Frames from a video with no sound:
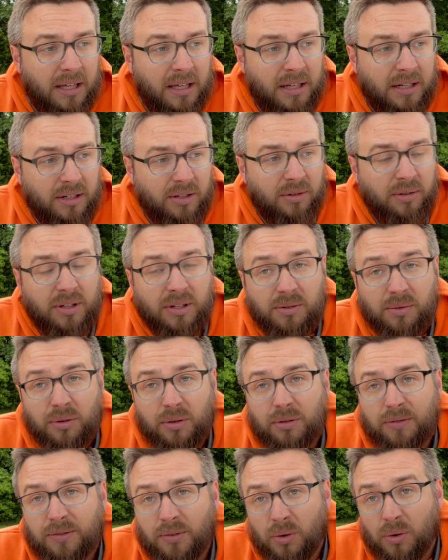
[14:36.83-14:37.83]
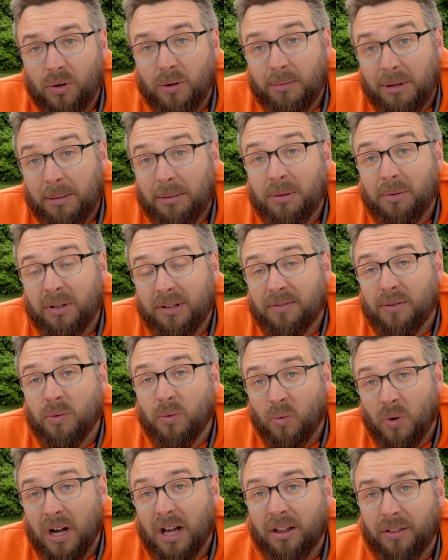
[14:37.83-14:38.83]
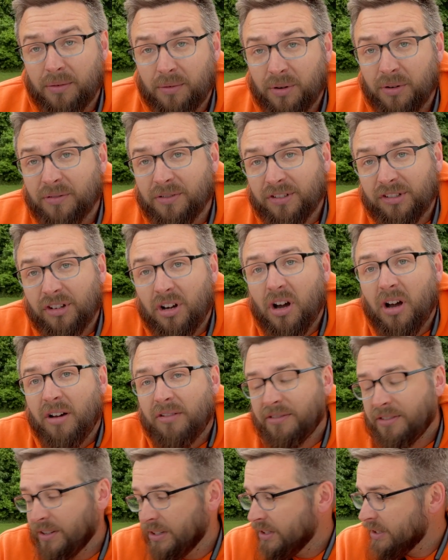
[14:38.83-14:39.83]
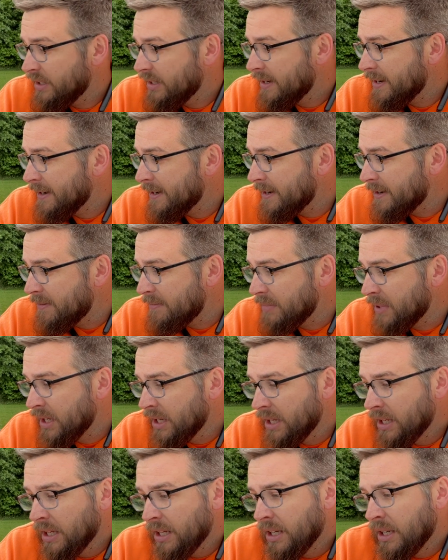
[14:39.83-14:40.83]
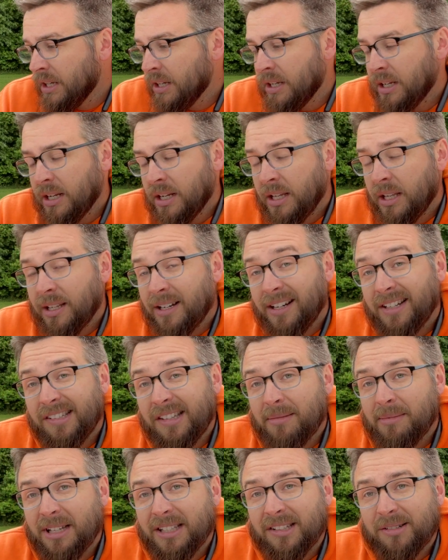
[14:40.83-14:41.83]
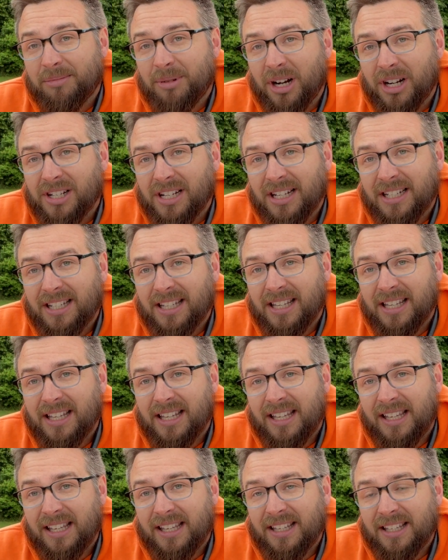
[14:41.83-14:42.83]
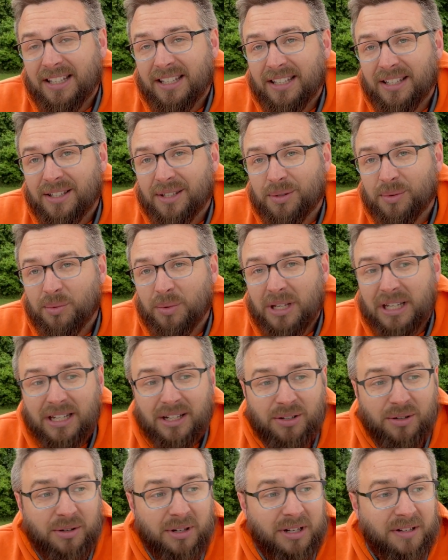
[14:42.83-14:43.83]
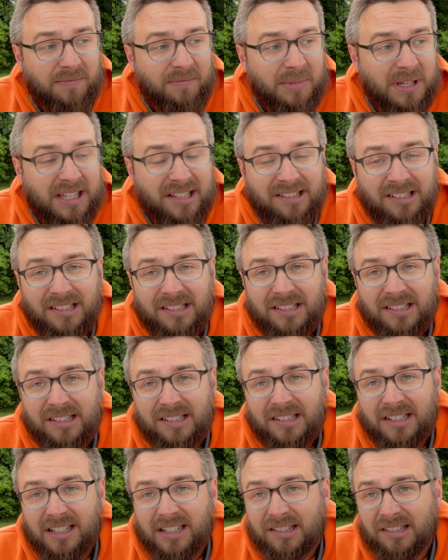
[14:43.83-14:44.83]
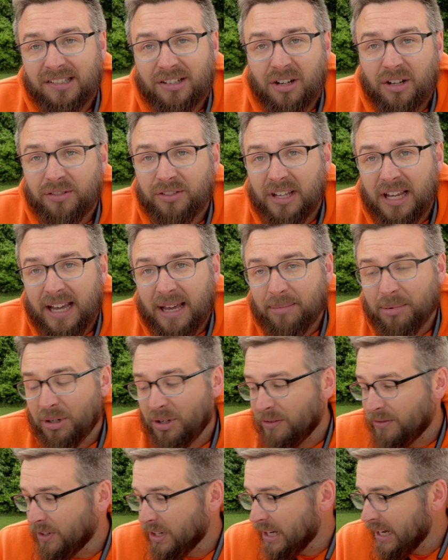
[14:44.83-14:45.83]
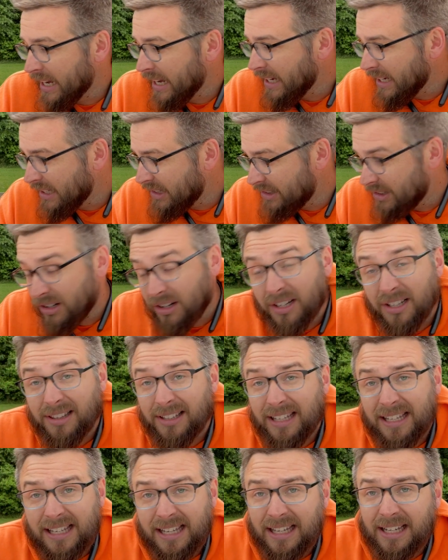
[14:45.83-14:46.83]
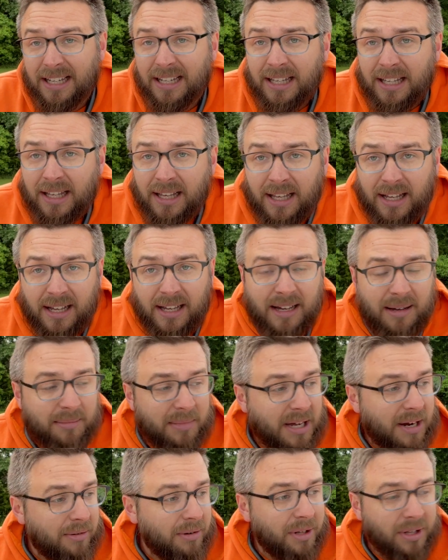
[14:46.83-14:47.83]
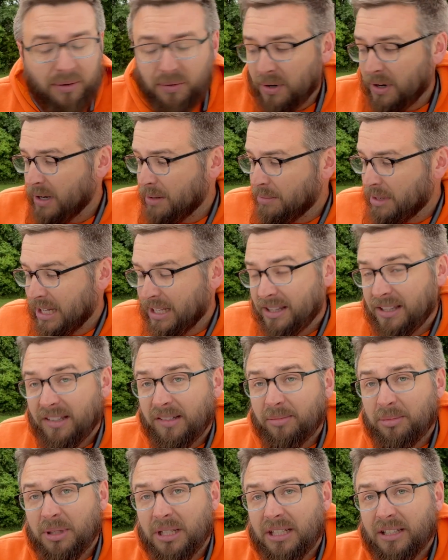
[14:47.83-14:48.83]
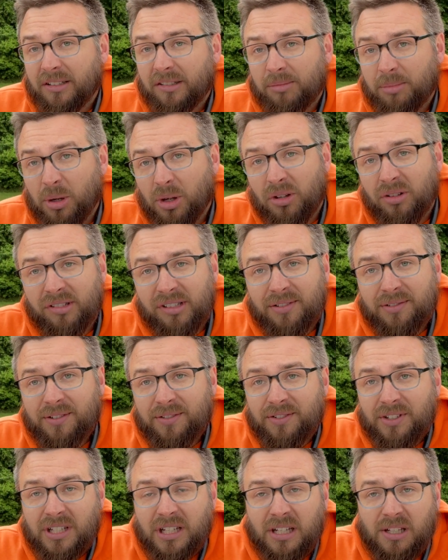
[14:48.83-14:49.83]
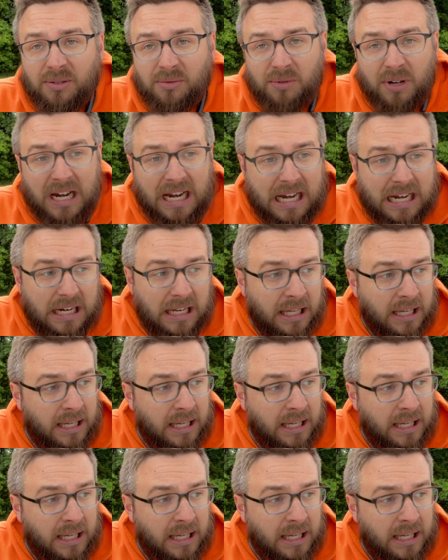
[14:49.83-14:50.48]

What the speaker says: do this roof, or maybe even while the roof is off. The nice thing about this project is we can do it in pieces. It doesn't all have to happen overnight. It's already leaking. I'm not really worried about these being exposed, even if it does rain.